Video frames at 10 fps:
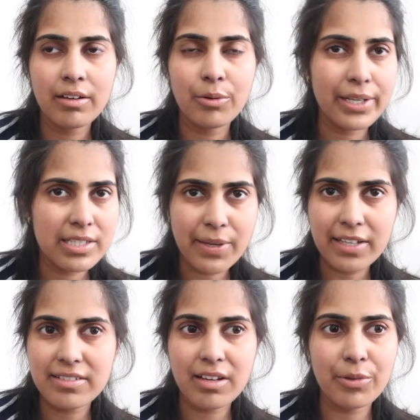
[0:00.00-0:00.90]
when is
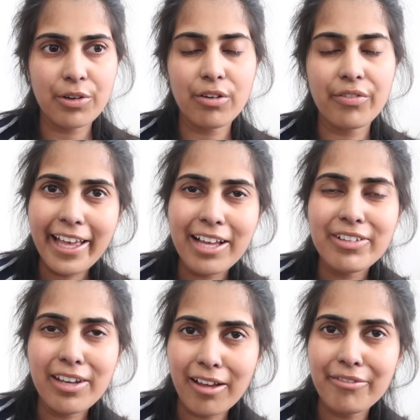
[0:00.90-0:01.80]
Baxter coming off? I have
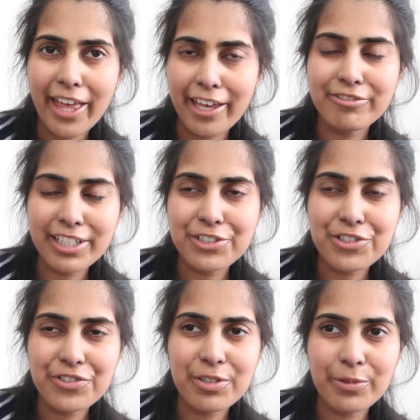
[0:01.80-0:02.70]
a love-hate
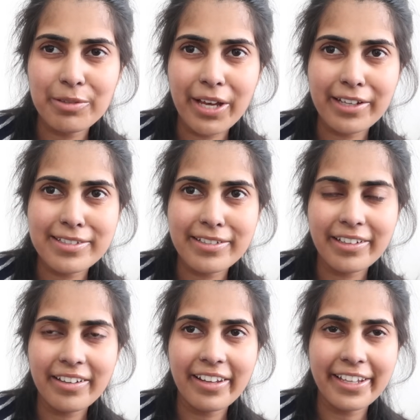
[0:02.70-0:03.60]
relationship with
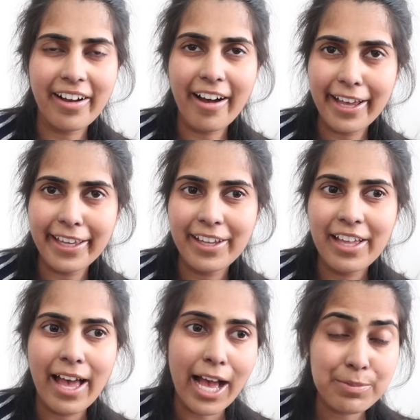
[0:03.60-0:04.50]
Baxter. Like, I
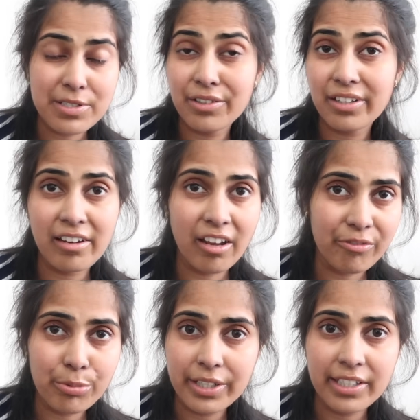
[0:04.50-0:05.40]
absolutely
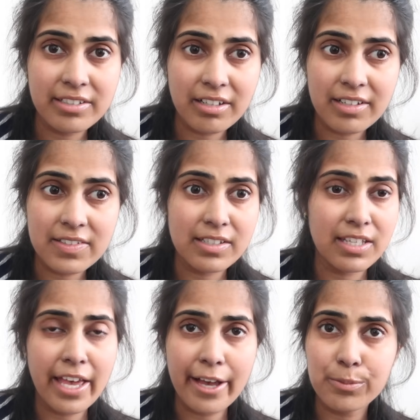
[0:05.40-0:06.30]
love what he does, and
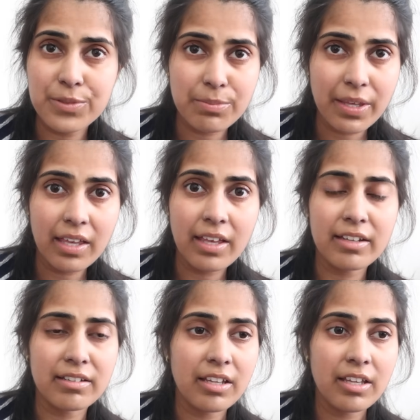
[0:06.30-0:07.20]
he helps me,
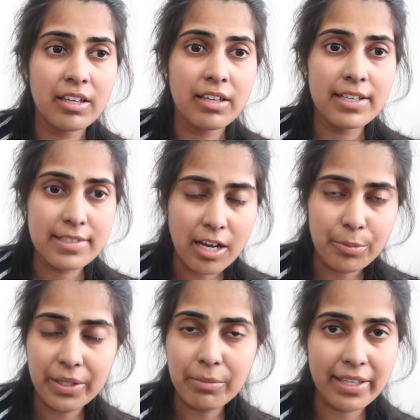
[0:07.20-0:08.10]
and he's
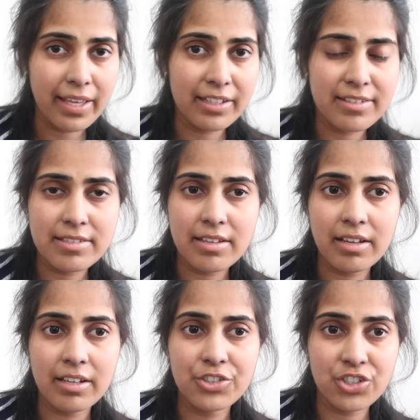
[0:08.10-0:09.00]
helping my
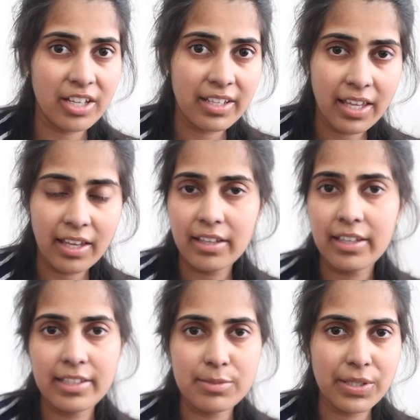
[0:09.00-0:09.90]
cancer journey.
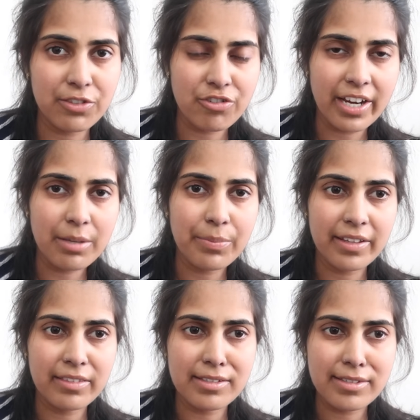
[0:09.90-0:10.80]
He's been great, but
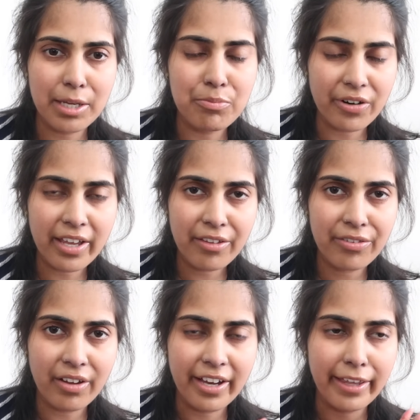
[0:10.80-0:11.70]
in the same
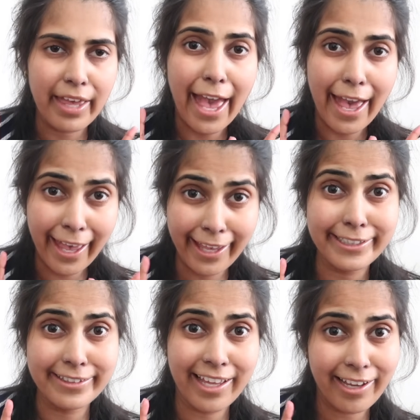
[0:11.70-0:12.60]
breath, I
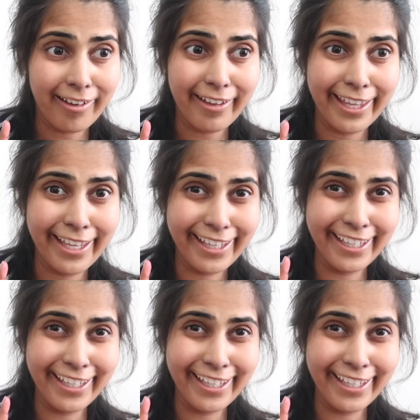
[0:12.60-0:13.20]
hate that guy.